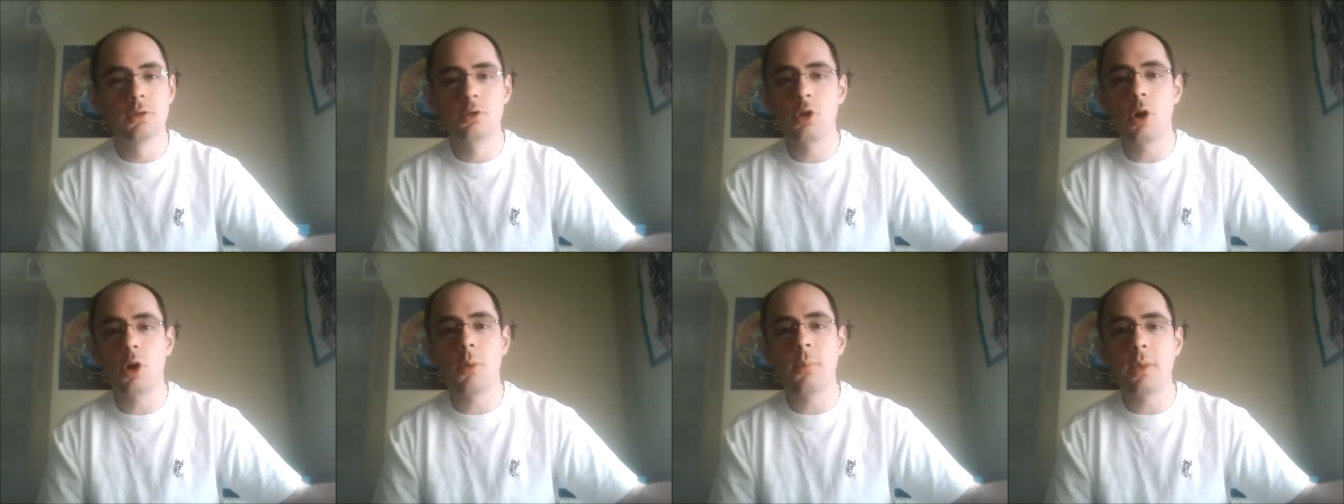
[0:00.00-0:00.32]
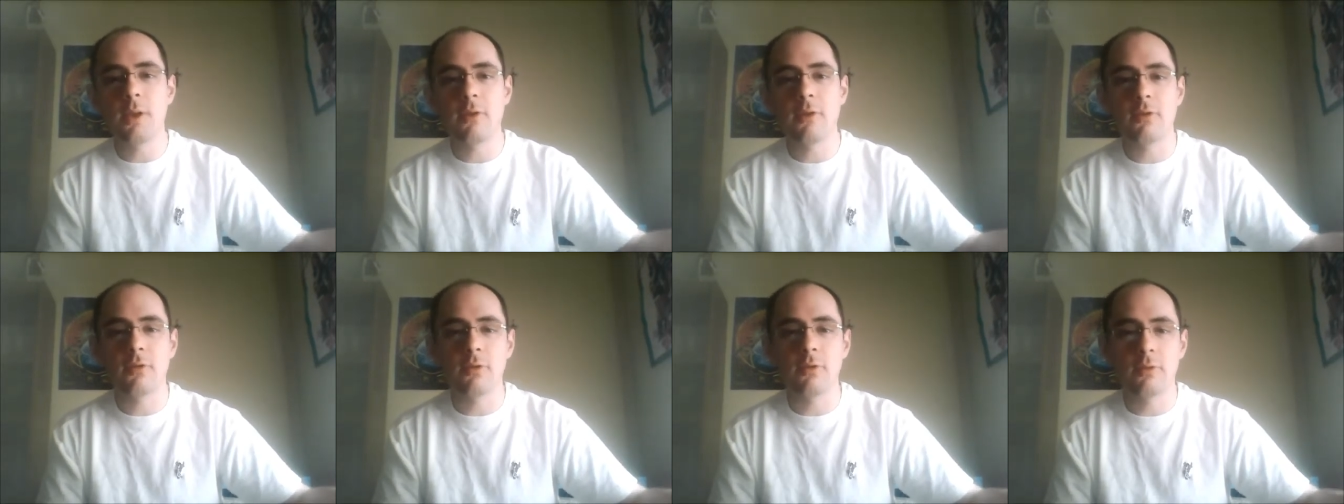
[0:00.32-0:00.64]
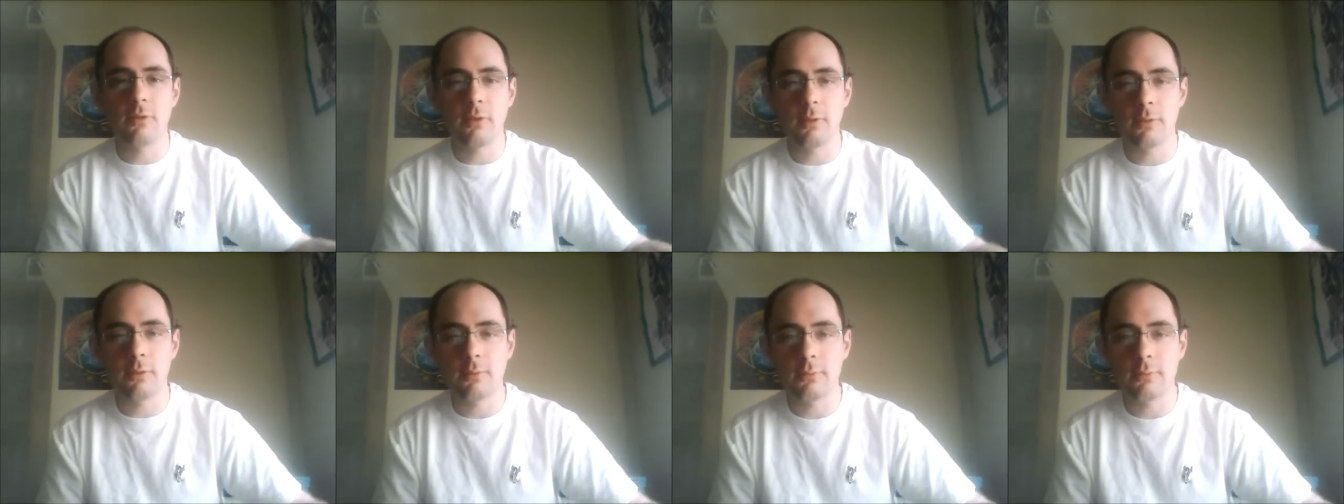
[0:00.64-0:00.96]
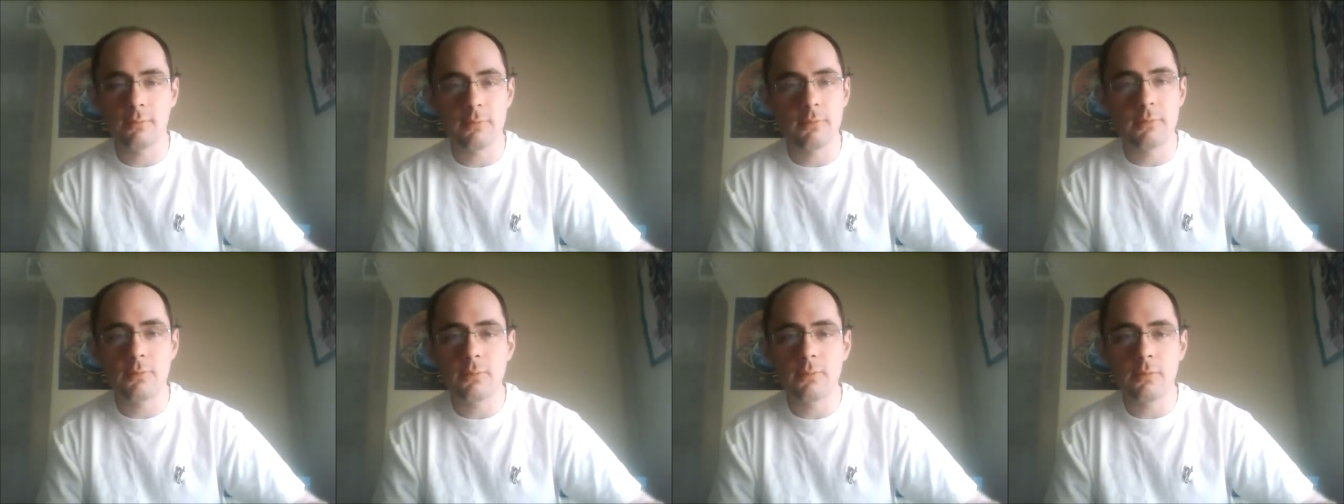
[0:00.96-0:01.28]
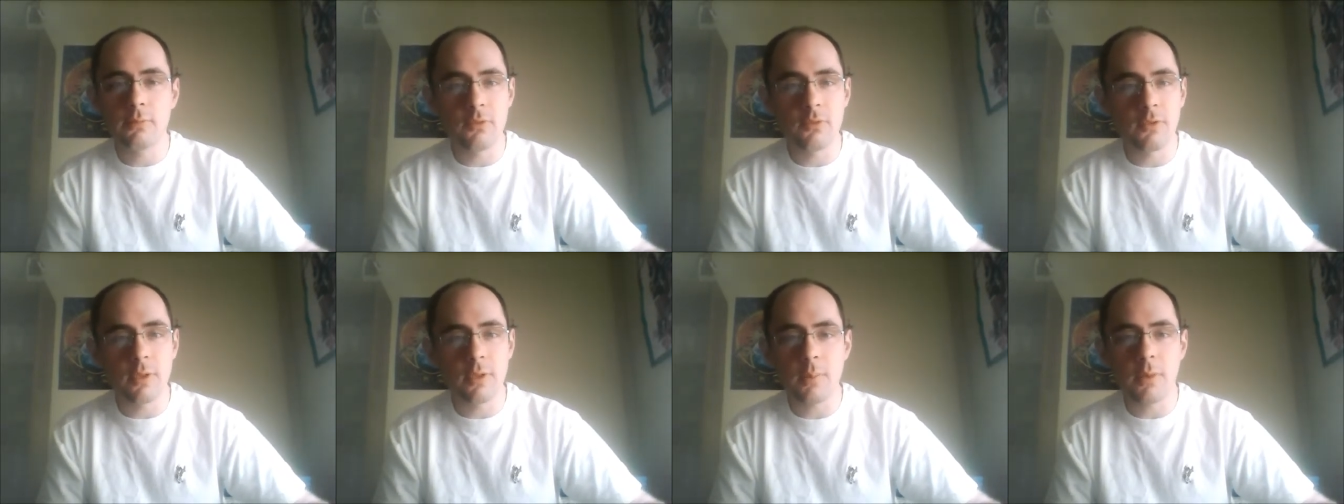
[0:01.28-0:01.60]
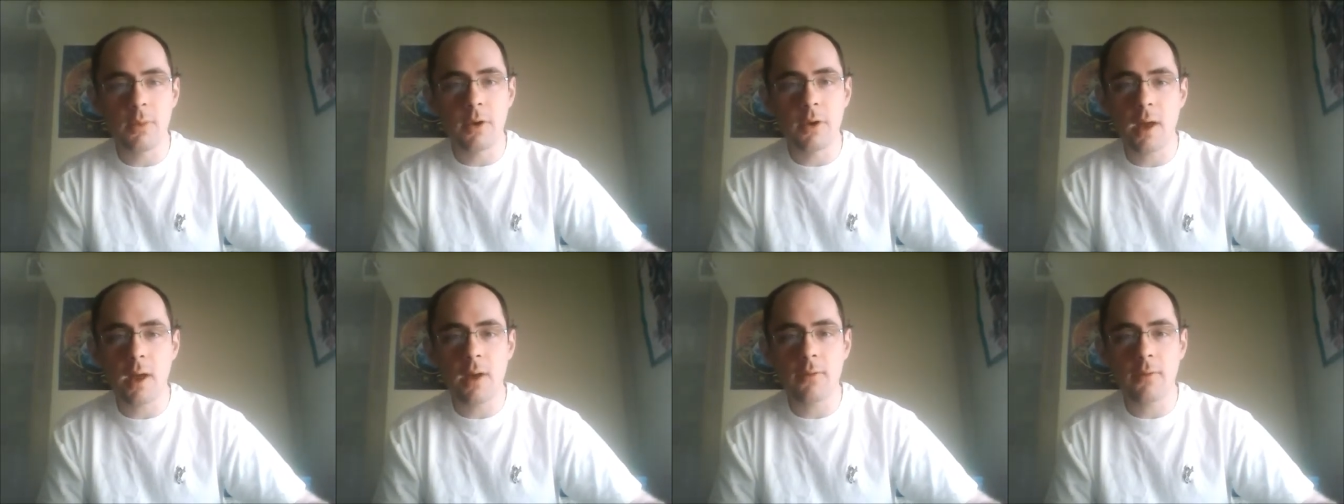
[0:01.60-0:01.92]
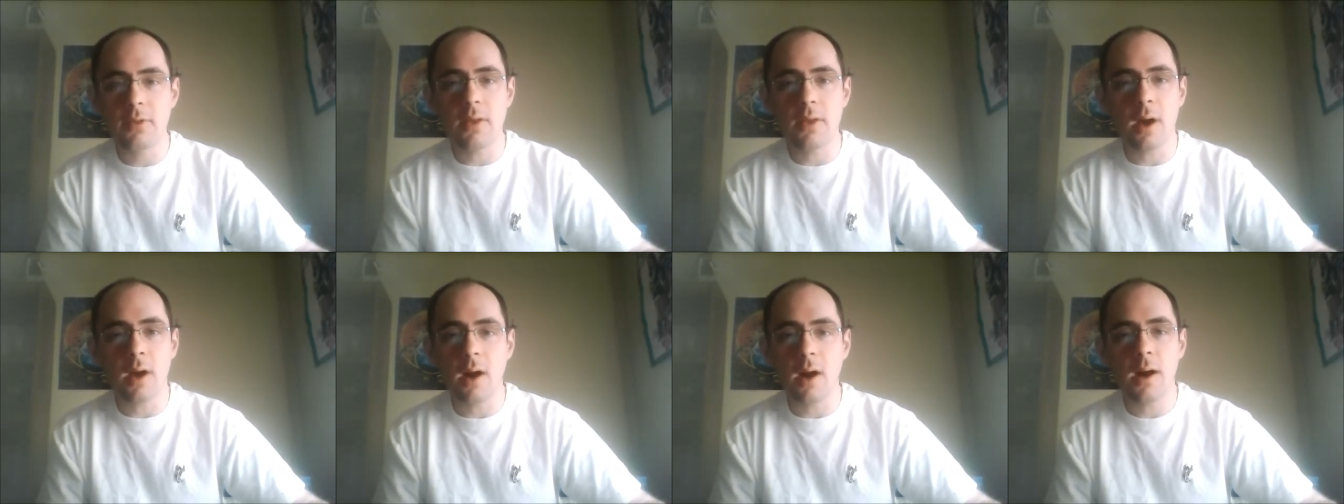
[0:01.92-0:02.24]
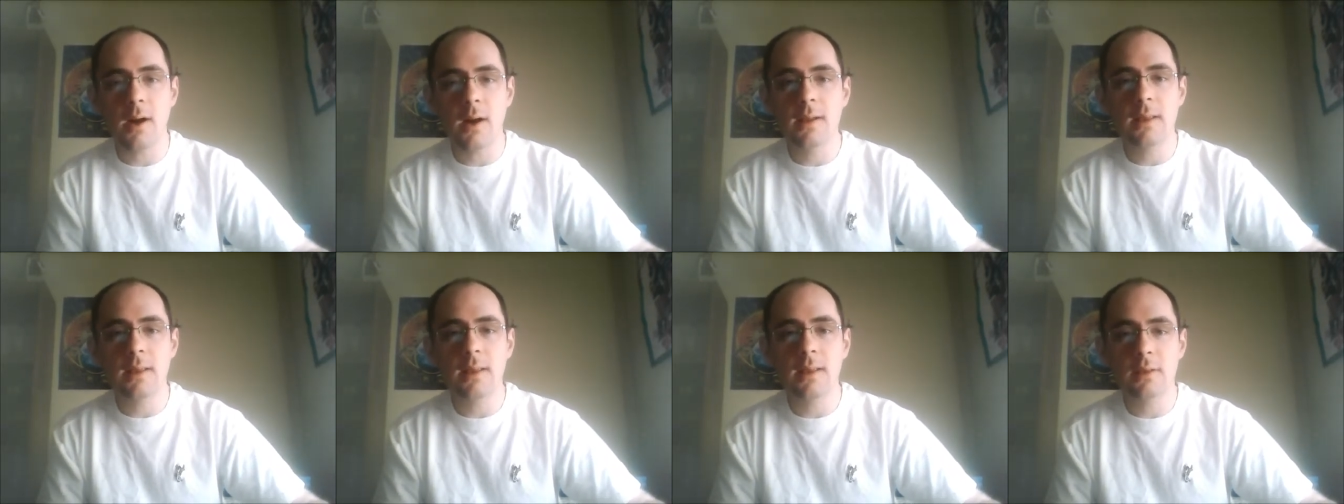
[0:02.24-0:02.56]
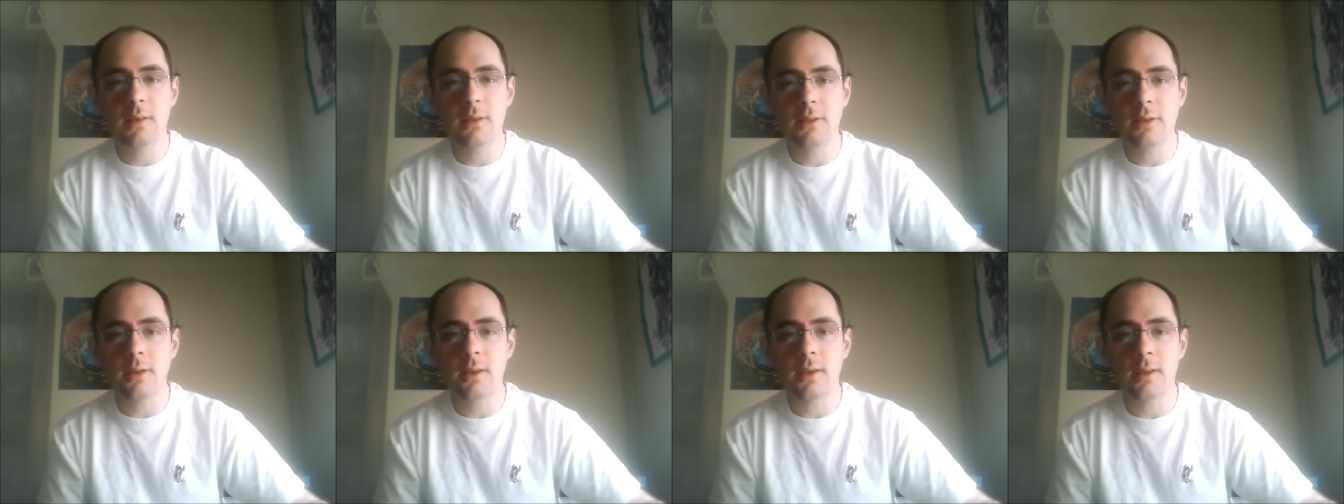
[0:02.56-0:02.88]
don't be flipping off the audience.